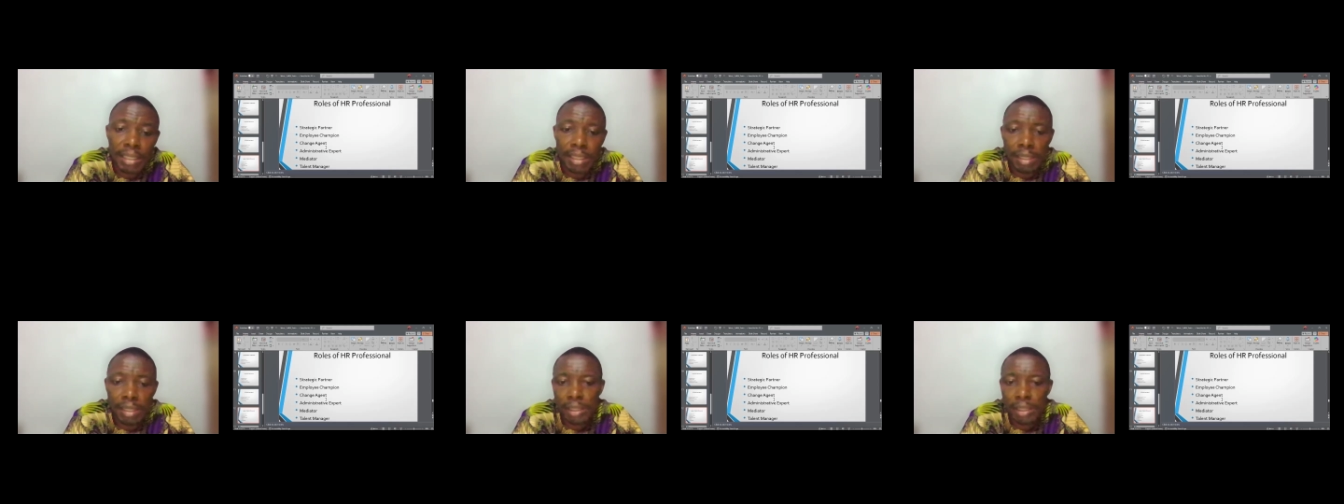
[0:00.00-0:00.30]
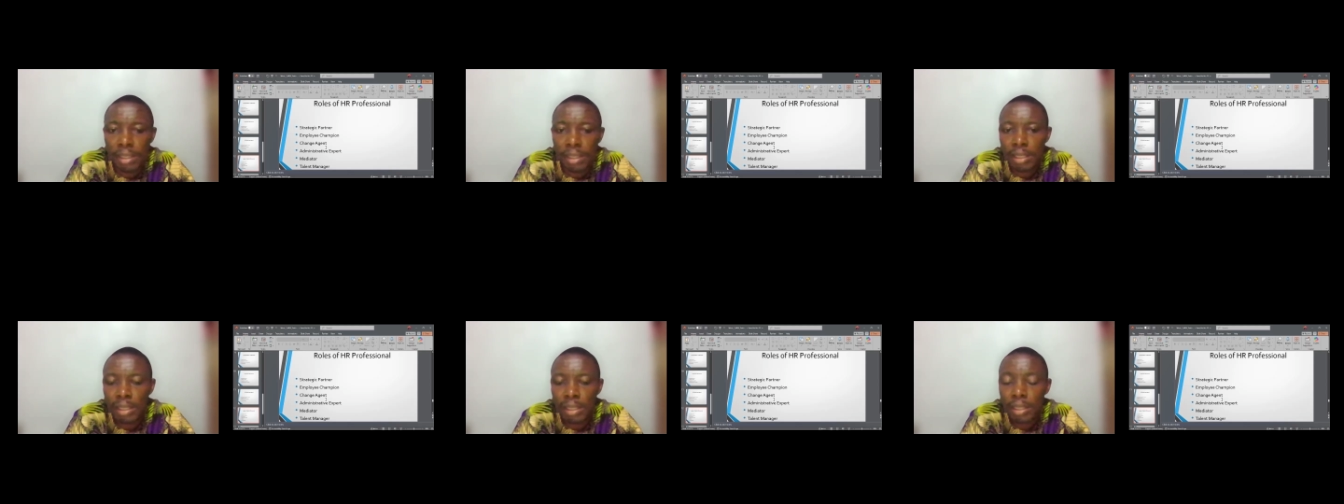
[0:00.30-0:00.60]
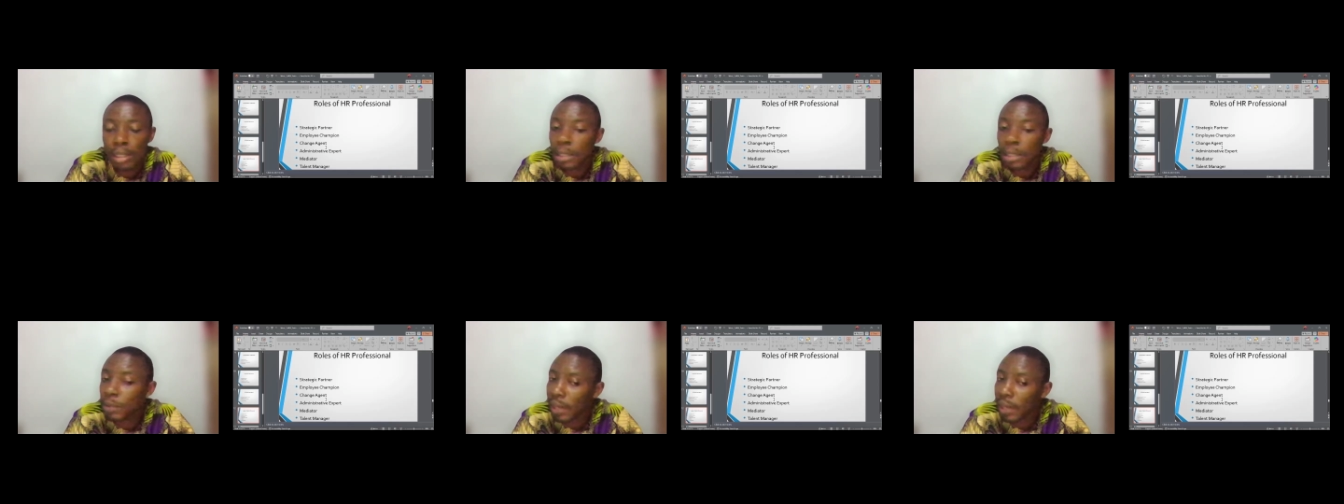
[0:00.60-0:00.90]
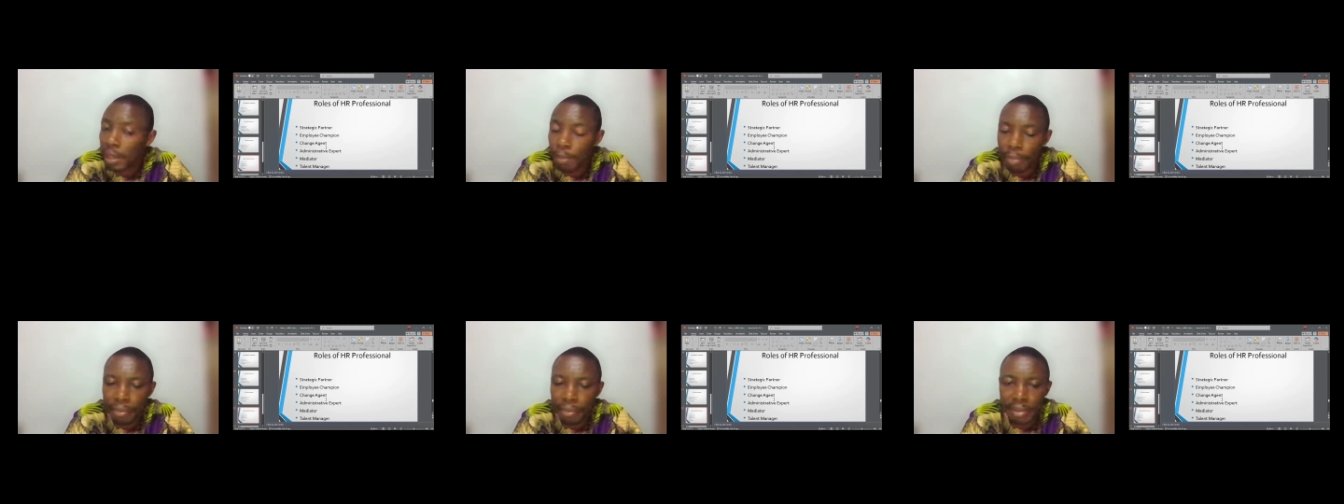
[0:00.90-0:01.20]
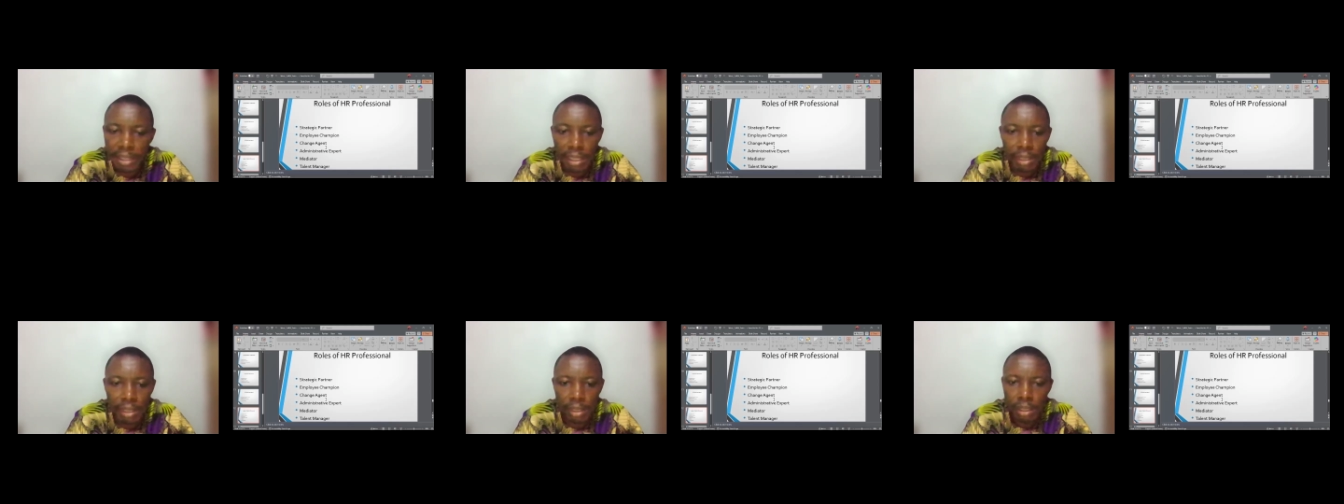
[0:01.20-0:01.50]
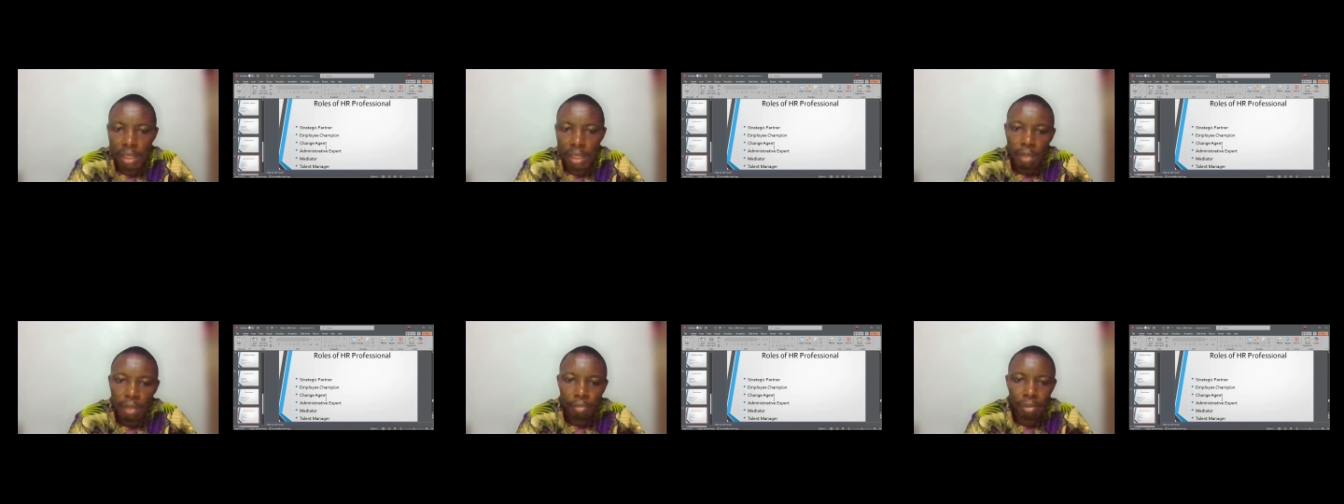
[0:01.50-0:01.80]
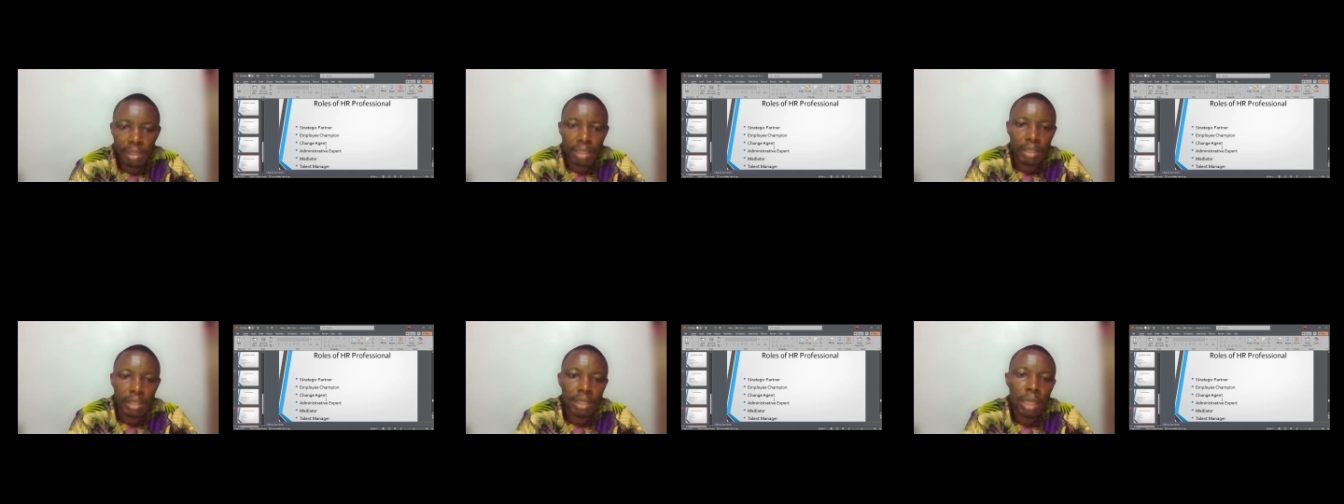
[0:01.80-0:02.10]
It's very important,
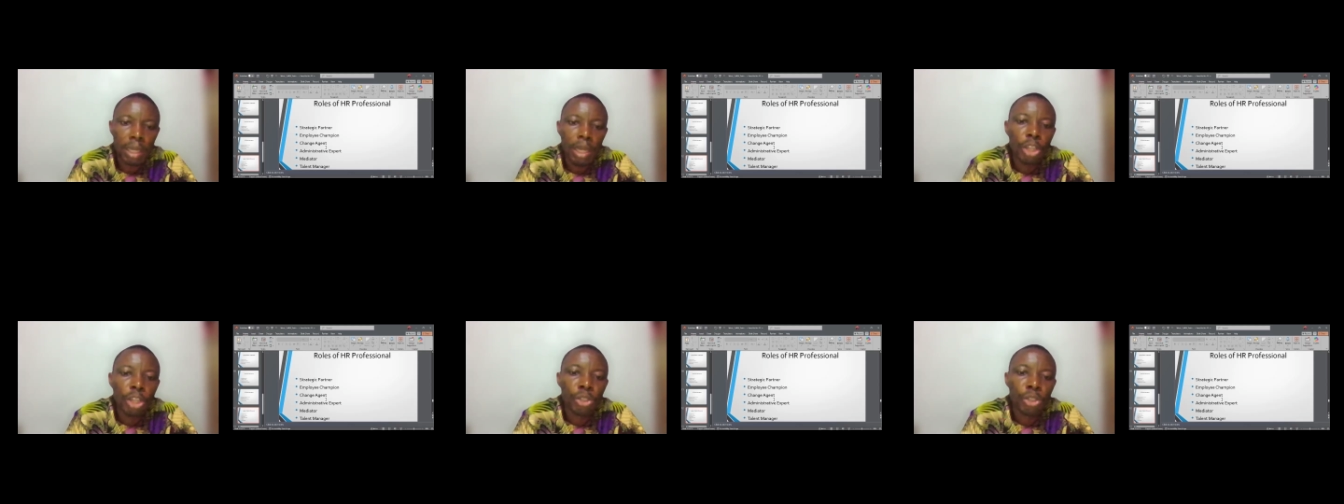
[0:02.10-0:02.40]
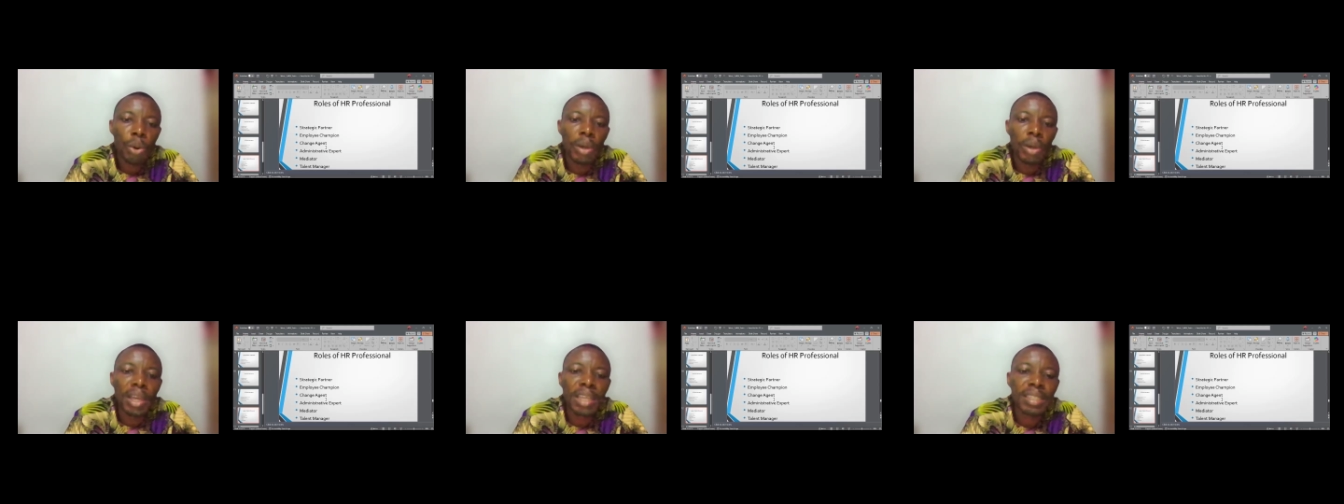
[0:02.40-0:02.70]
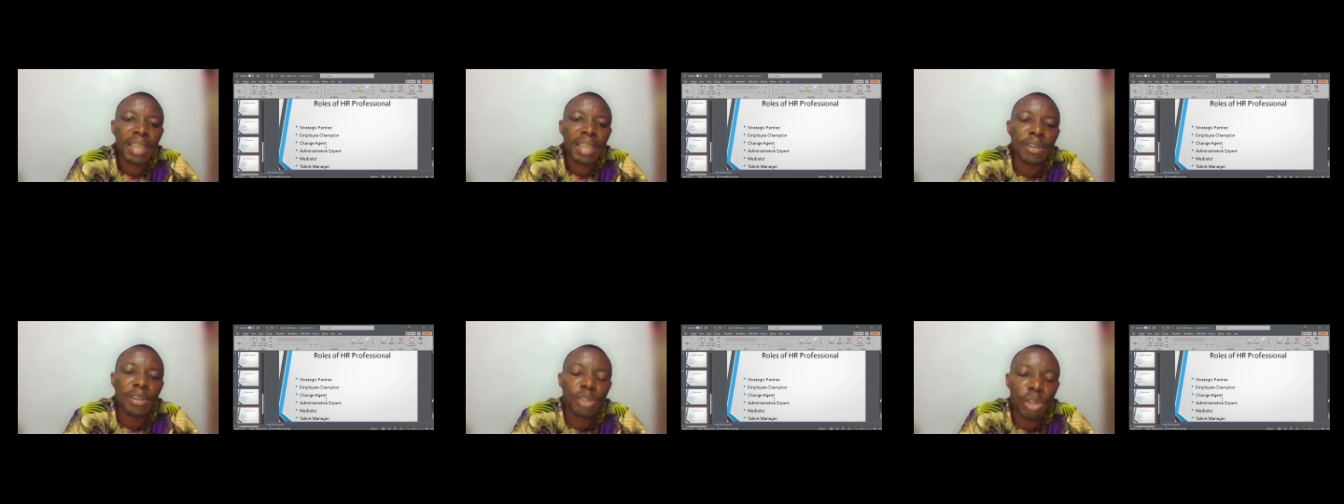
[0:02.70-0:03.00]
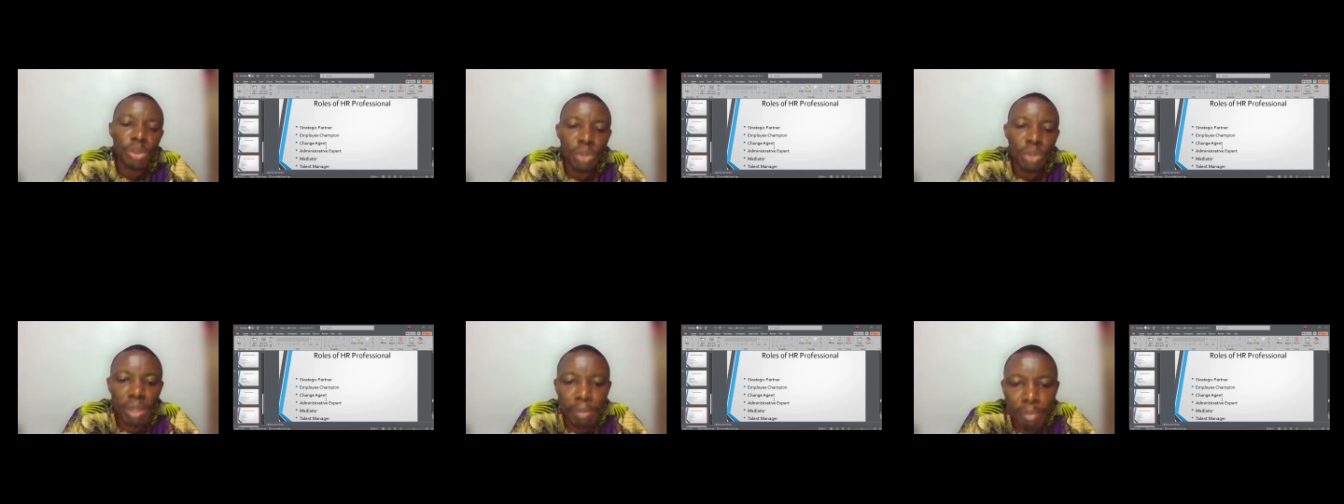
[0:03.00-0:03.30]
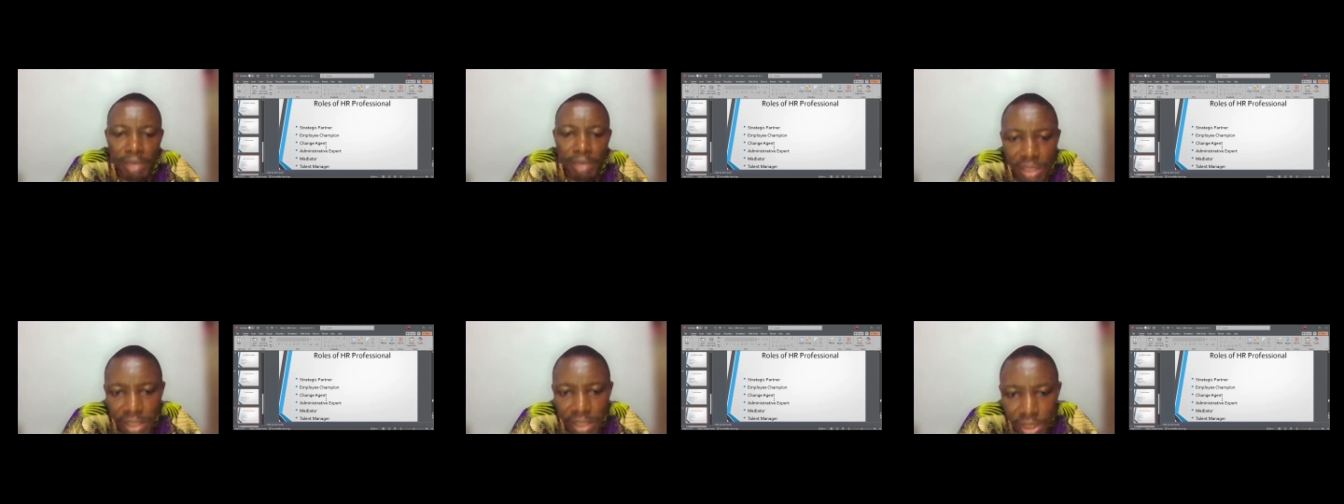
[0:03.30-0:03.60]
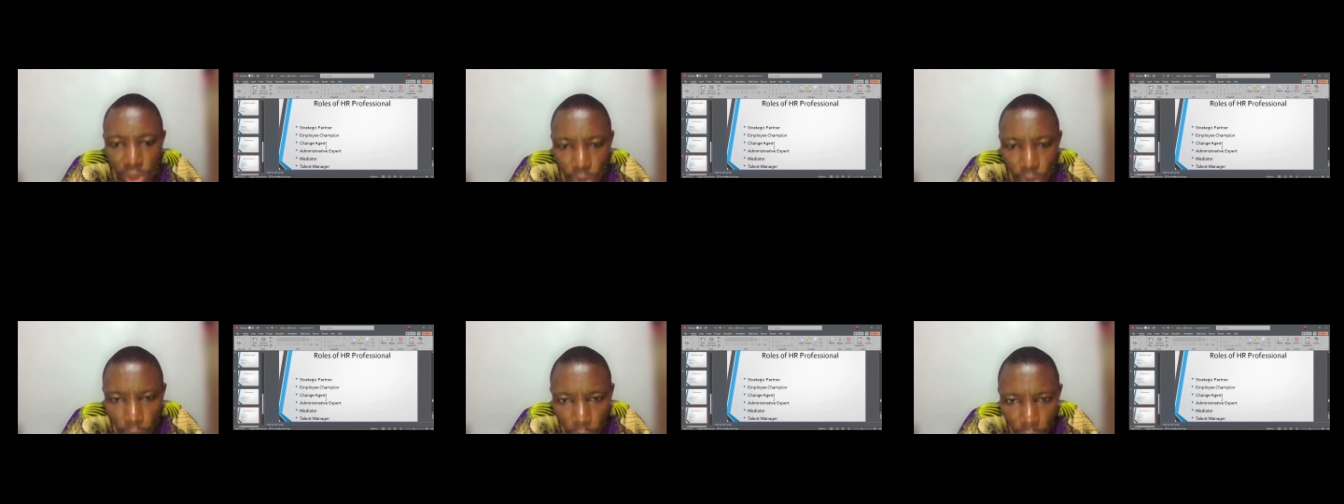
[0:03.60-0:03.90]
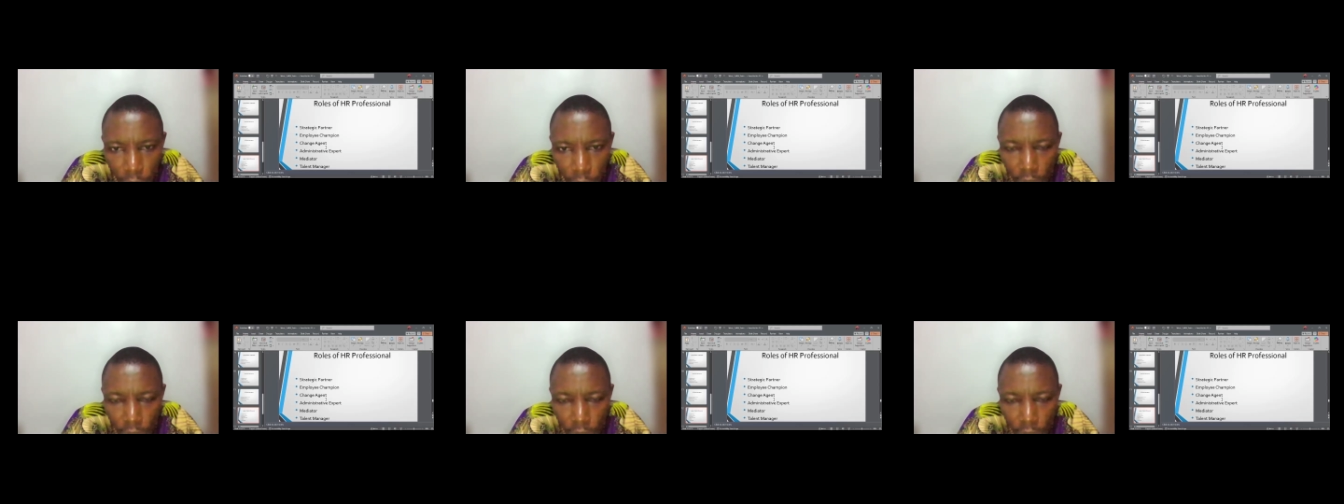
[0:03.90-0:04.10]
please. So HR is also a mediator.